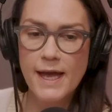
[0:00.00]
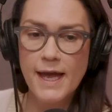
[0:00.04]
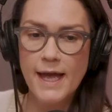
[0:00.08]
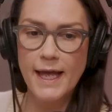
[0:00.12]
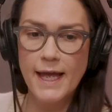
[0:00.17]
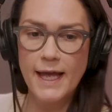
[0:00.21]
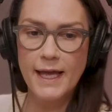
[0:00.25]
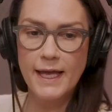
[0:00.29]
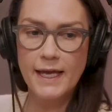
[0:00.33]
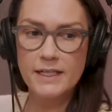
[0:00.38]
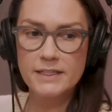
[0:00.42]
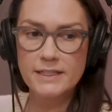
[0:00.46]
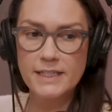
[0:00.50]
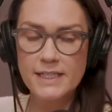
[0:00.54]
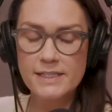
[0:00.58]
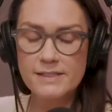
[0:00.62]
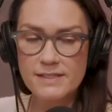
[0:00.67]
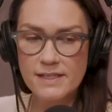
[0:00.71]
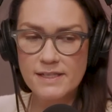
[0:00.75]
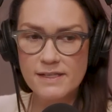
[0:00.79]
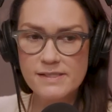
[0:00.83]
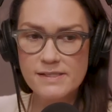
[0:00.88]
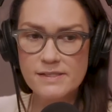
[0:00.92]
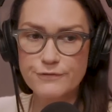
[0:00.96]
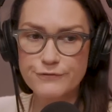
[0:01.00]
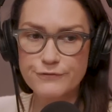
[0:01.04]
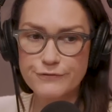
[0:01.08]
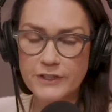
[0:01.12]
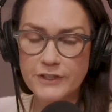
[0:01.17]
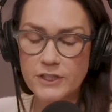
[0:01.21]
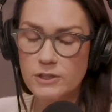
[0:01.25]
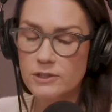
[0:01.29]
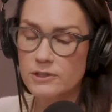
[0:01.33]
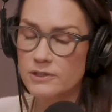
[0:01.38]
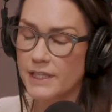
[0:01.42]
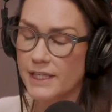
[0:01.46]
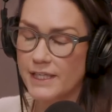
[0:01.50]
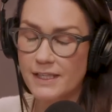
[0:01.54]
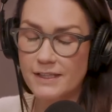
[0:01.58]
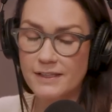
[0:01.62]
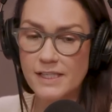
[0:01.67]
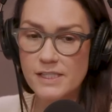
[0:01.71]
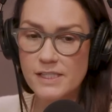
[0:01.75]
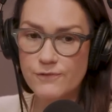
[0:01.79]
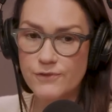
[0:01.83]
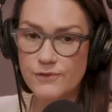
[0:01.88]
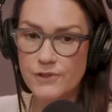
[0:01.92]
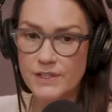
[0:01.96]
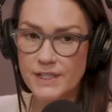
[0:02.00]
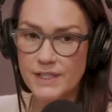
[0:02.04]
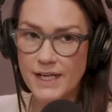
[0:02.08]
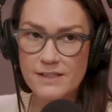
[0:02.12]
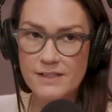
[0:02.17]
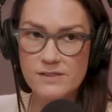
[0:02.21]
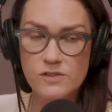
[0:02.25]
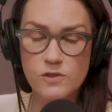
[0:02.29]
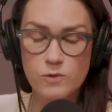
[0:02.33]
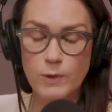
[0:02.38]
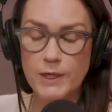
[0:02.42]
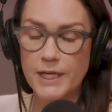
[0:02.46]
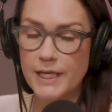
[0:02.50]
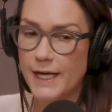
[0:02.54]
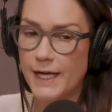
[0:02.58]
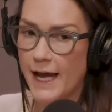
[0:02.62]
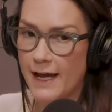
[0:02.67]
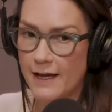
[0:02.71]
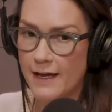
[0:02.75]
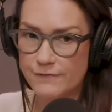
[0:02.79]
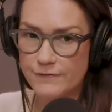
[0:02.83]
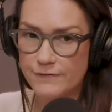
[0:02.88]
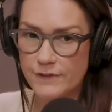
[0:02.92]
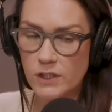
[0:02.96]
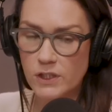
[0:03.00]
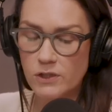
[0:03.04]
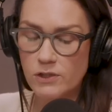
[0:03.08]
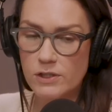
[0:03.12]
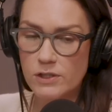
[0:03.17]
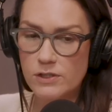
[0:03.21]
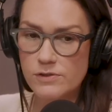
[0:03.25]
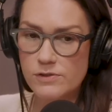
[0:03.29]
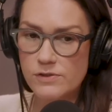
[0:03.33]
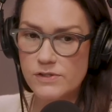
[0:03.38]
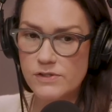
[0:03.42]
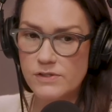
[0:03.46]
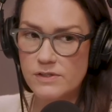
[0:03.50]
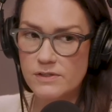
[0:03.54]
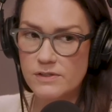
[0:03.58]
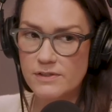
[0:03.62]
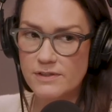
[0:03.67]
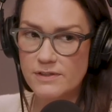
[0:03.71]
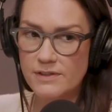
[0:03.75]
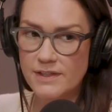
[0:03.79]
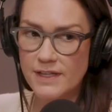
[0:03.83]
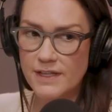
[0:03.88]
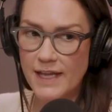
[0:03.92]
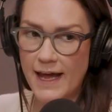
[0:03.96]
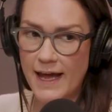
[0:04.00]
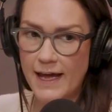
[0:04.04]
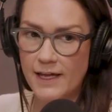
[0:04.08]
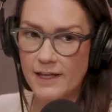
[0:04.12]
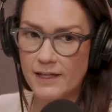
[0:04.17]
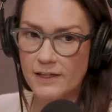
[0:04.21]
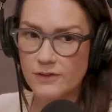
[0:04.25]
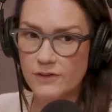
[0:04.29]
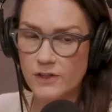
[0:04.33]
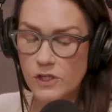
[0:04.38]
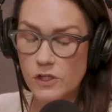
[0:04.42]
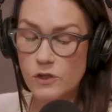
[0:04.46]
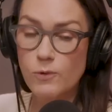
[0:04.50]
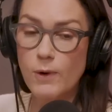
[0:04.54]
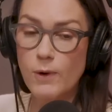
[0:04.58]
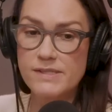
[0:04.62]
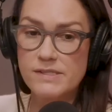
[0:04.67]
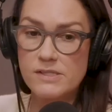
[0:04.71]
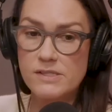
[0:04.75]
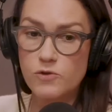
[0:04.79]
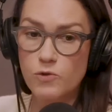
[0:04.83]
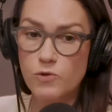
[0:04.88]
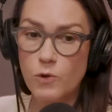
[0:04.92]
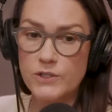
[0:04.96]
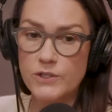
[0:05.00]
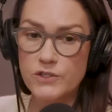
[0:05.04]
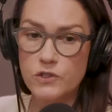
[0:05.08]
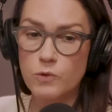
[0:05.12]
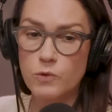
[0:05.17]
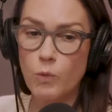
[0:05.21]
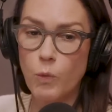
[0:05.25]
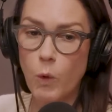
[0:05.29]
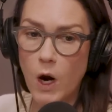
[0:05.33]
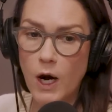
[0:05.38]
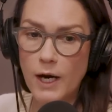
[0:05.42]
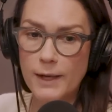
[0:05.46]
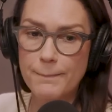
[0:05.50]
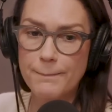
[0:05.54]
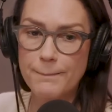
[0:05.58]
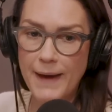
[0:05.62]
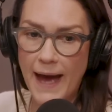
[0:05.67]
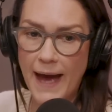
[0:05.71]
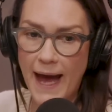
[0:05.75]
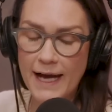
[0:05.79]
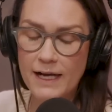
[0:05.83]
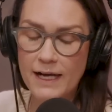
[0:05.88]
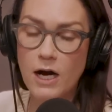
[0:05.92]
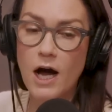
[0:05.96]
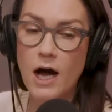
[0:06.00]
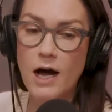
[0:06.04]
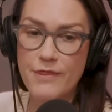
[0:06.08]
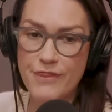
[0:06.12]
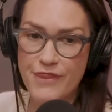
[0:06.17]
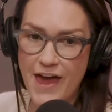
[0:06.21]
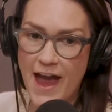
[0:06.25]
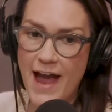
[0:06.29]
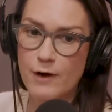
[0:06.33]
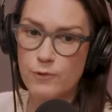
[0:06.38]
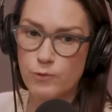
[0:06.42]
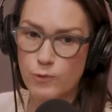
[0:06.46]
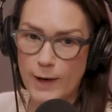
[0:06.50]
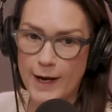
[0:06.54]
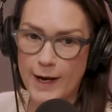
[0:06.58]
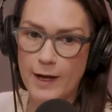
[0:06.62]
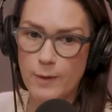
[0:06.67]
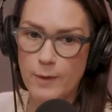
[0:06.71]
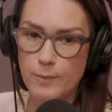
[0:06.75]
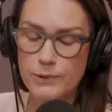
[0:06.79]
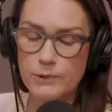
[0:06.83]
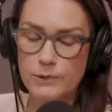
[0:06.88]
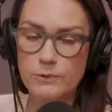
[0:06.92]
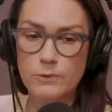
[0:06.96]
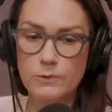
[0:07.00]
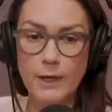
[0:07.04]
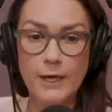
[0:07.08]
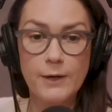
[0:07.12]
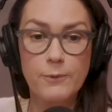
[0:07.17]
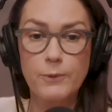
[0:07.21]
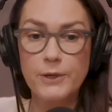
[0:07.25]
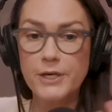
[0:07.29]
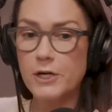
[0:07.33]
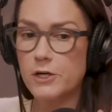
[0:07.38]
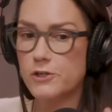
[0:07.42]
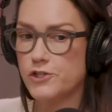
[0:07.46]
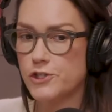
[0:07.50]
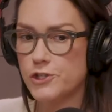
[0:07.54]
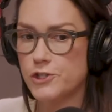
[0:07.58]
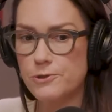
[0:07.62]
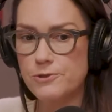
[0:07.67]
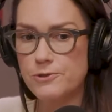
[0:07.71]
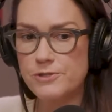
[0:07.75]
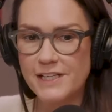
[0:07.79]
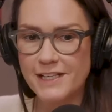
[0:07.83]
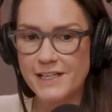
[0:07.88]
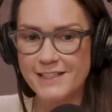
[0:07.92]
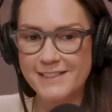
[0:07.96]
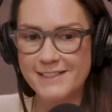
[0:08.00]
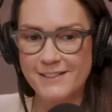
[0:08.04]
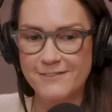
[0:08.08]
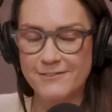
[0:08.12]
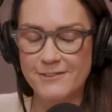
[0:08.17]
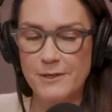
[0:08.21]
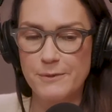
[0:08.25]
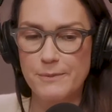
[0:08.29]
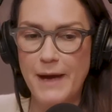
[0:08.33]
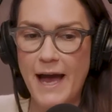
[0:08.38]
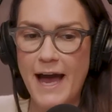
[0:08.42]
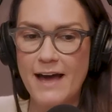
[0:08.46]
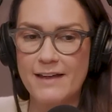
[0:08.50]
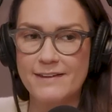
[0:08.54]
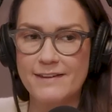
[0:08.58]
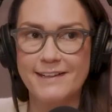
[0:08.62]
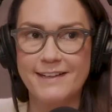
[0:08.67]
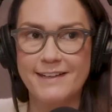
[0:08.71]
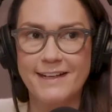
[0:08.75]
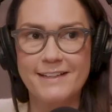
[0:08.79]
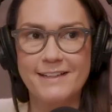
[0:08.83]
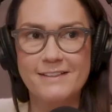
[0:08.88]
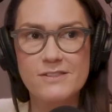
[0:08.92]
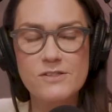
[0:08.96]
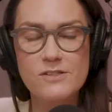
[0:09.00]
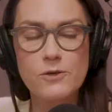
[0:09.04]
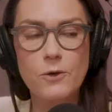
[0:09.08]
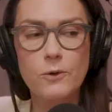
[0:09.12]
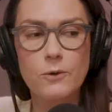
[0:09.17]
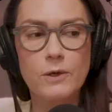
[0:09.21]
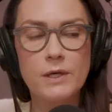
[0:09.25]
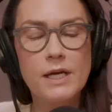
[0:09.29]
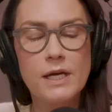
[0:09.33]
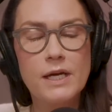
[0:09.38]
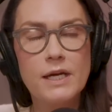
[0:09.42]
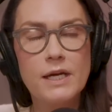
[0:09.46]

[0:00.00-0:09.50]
And it doesn't feel like, at least for the next 3.5 years, that the US is going to want back on that ramp, right? We are choosing a different path in it. So